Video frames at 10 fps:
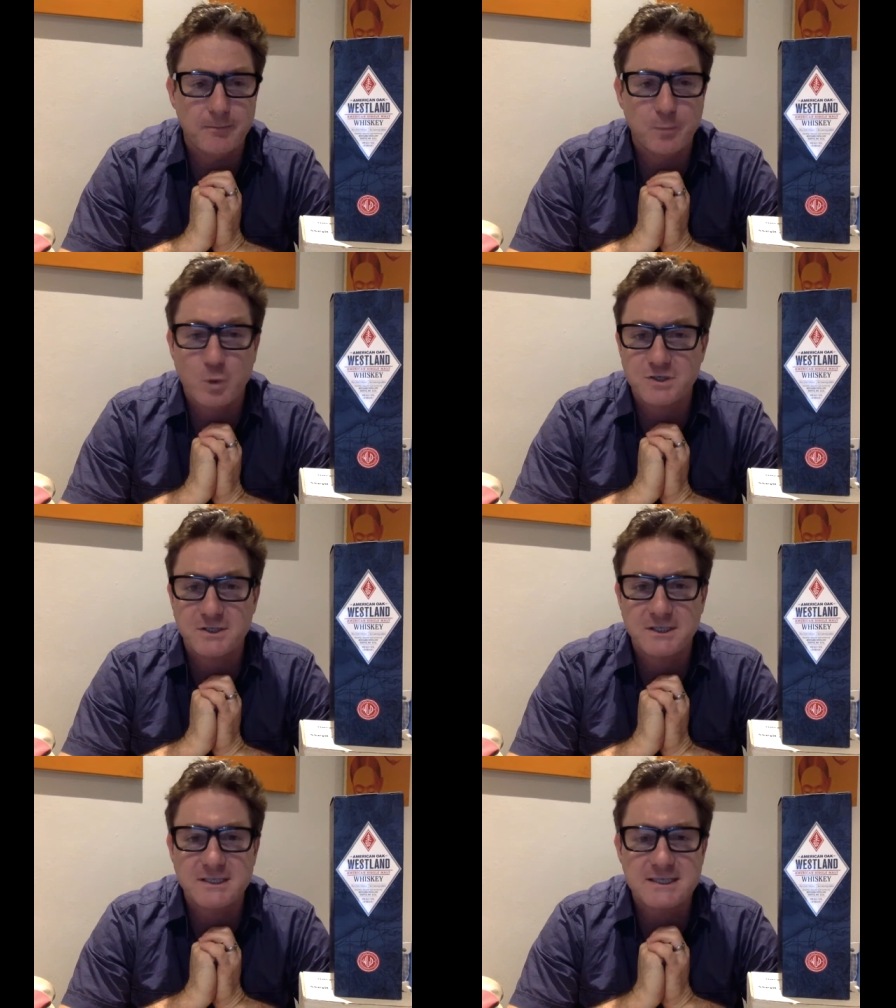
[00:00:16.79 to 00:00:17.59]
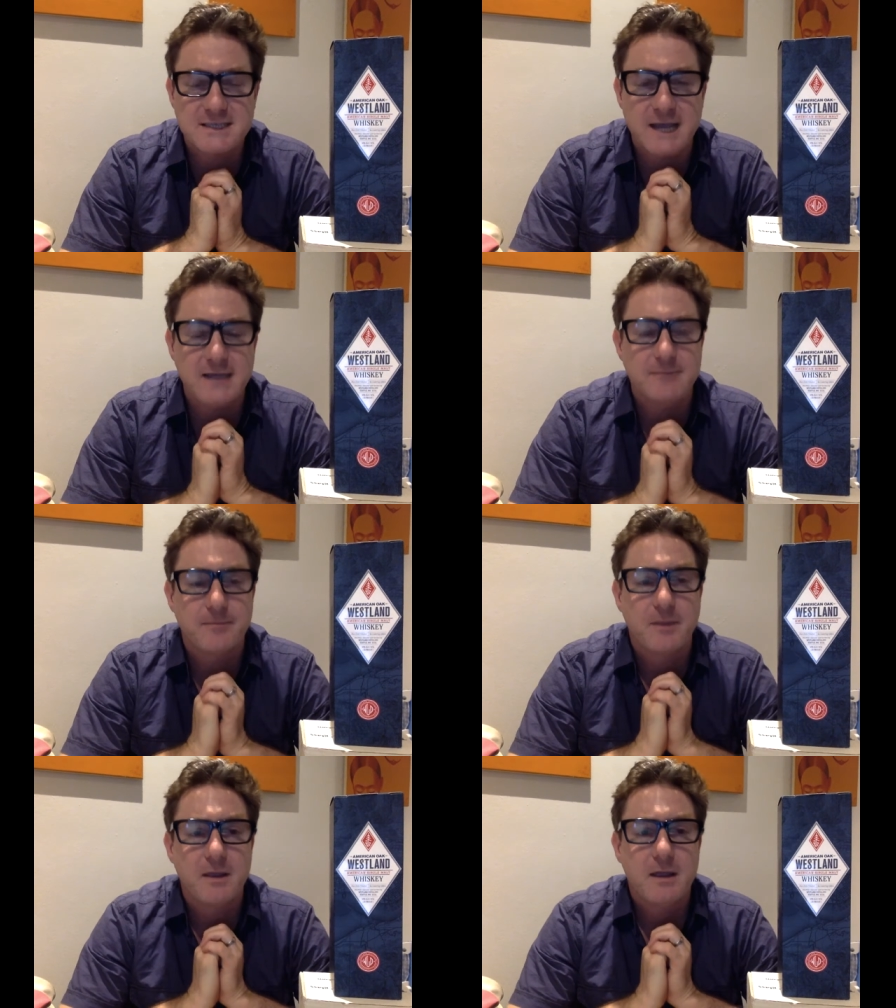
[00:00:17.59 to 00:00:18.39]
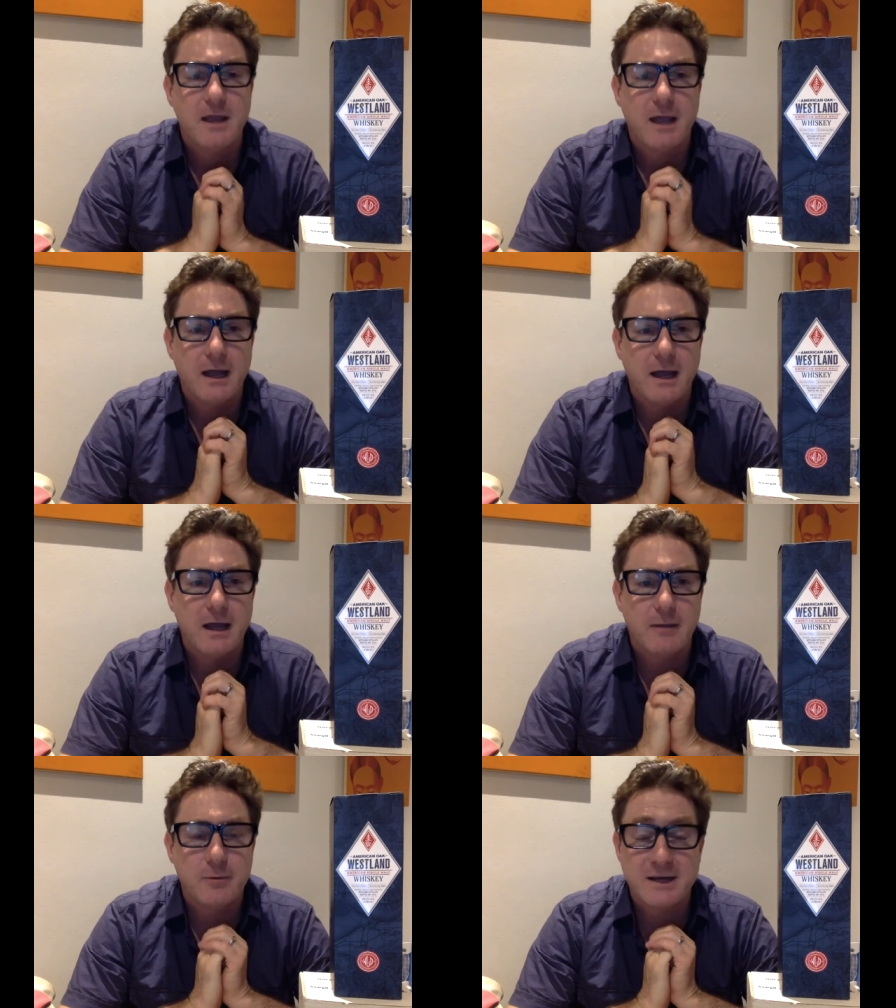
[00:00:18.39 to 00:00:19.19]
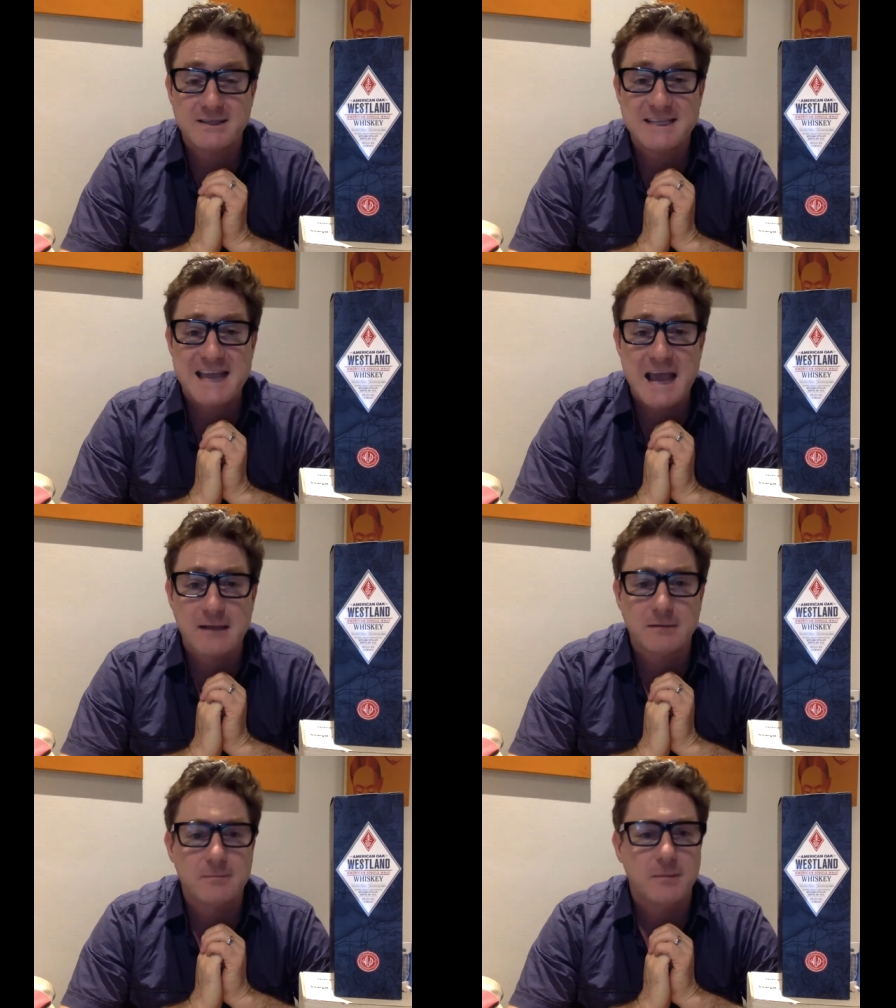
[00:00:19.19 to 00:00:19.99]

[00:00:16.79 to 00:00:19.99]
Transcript: Washington State, around Seattle,